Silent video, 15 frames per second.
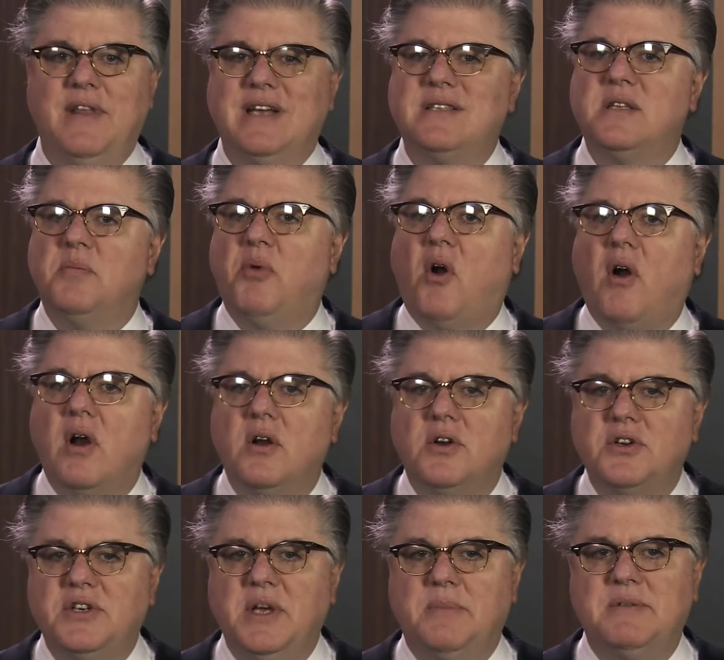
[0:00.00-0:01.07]
That's the
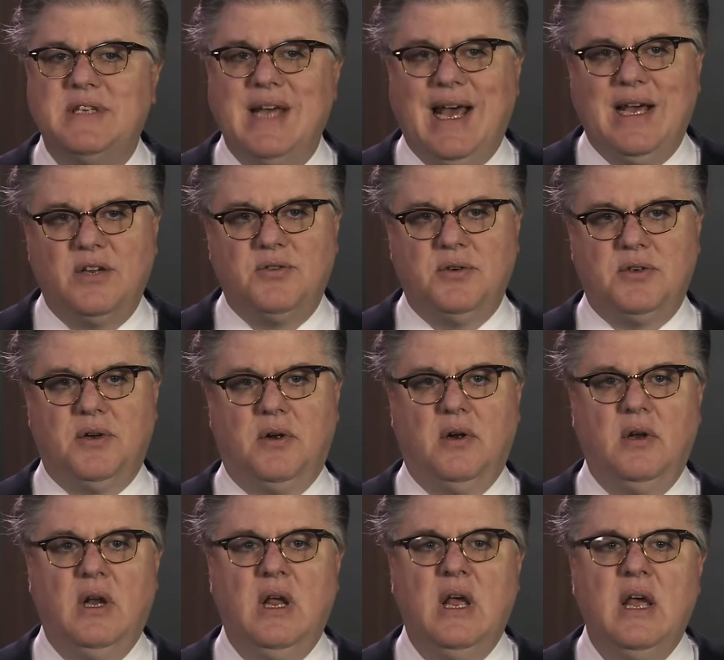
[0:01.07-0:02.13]
partnership's tax return.